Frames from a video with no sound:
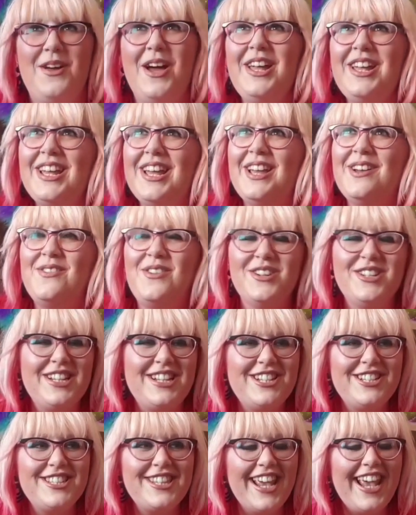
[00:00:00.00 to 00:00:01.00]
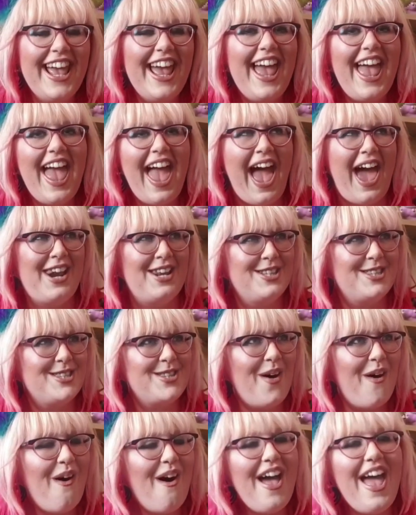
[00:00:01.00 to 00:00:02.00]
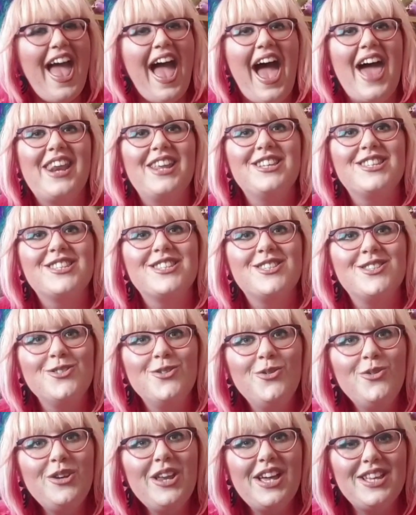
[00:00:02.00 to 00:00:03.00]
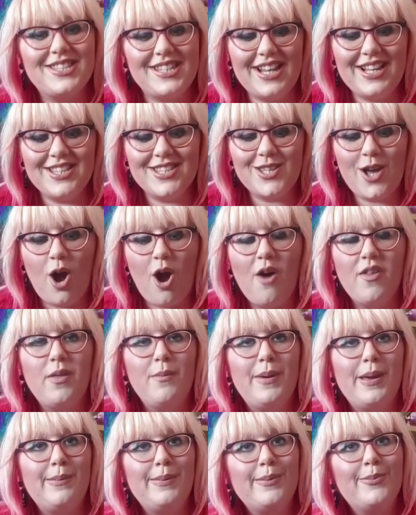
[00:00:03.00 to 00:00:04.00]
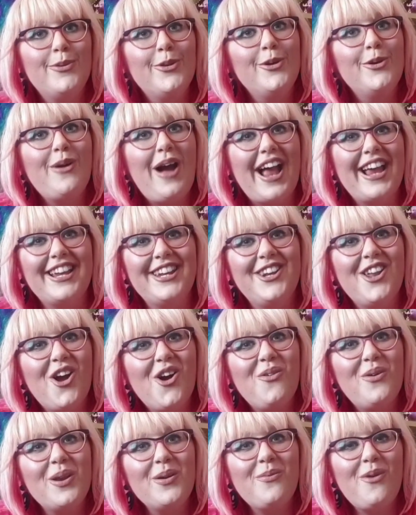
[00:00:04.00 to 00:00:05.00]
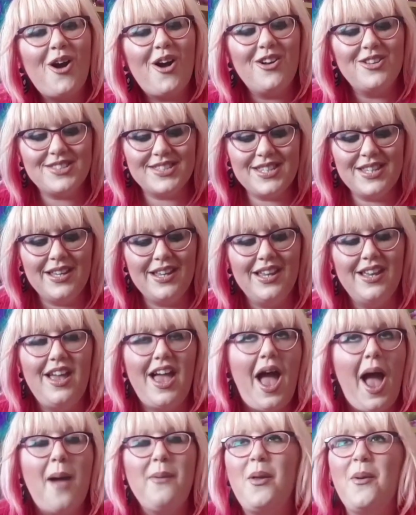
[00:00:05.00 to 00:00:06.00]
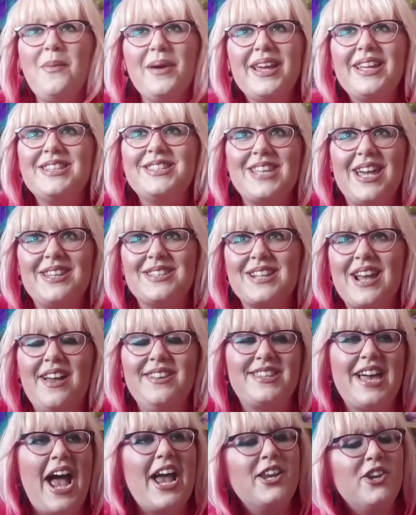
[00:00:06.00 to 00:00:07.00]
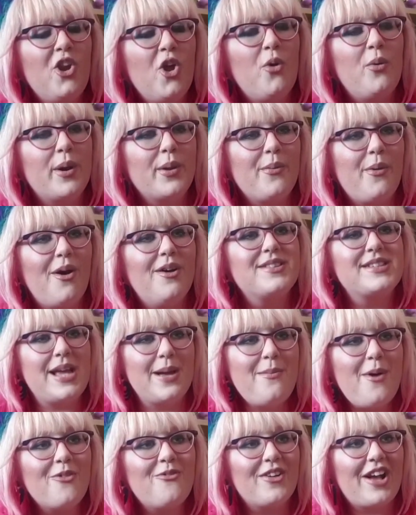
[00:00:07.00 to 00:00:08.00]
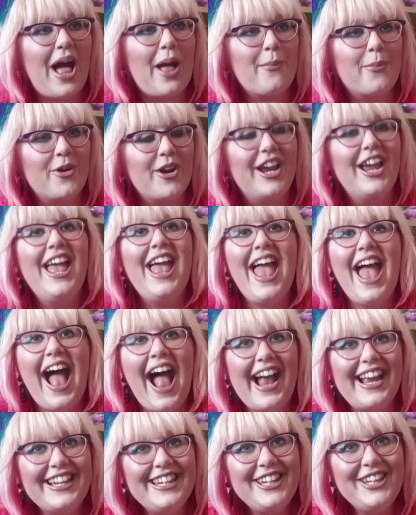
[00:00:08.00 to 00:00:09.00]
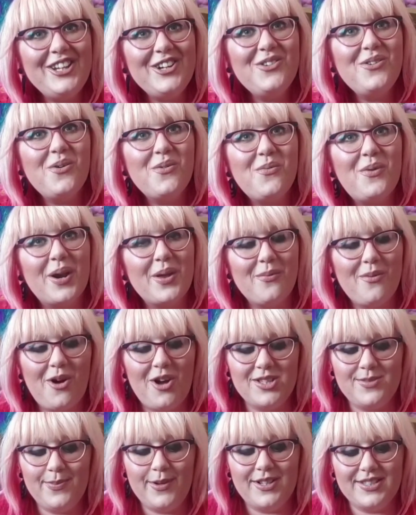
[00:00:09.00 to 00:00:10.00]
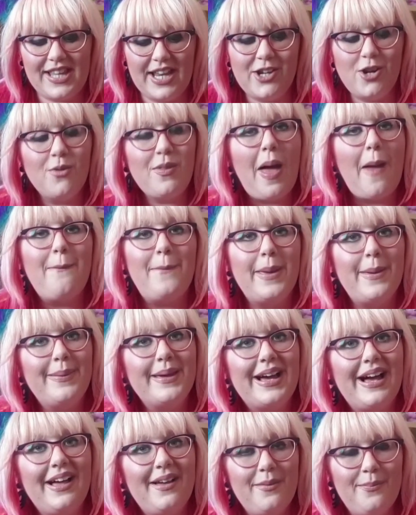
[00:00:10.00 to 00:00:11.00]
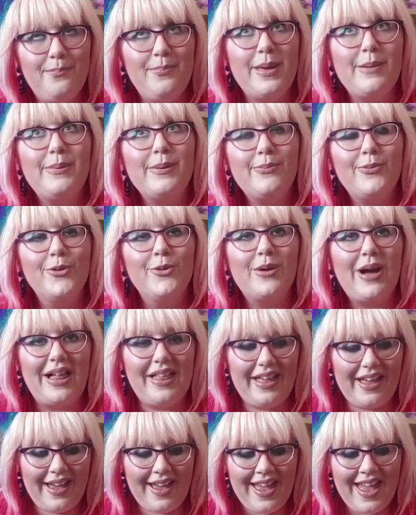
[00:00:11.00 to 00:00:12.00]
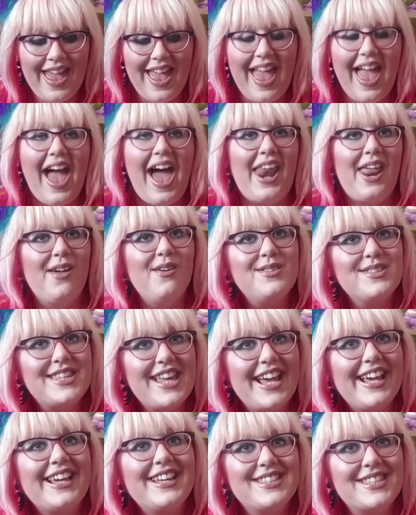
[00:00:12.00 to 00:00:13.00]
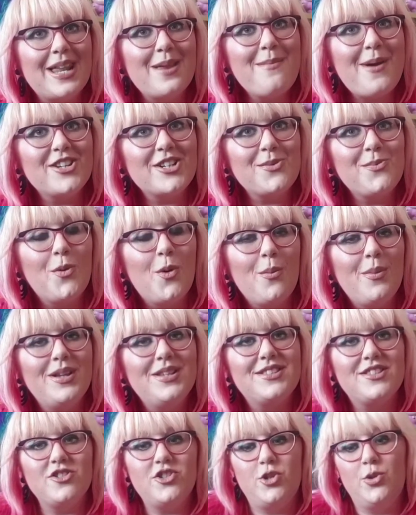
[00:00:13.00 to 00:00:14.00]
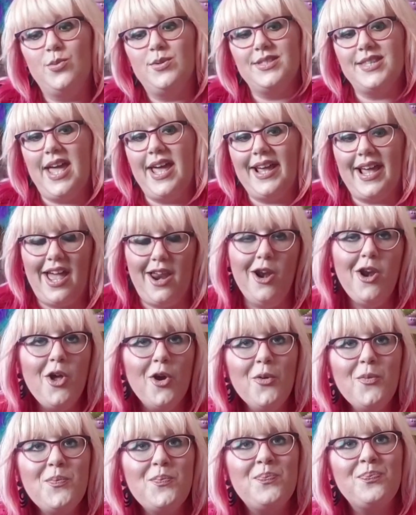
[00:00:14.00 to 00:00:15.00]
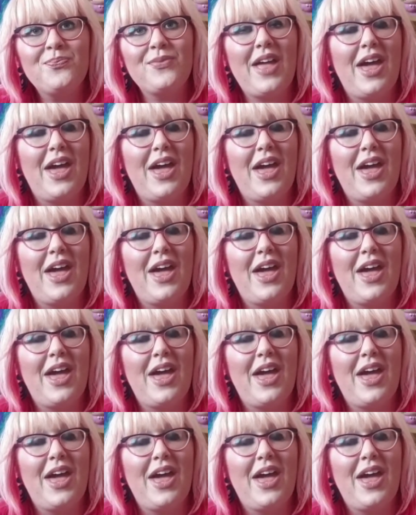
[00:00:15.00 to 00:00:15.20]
that what did I just say and I saw and as soon as I saw the baby blue I know what it was I'm not making sense guys I know what it was come on vocabulary I knew what it was because I know that baby baby blue color and I was like is that a magic moments and she was like I don't know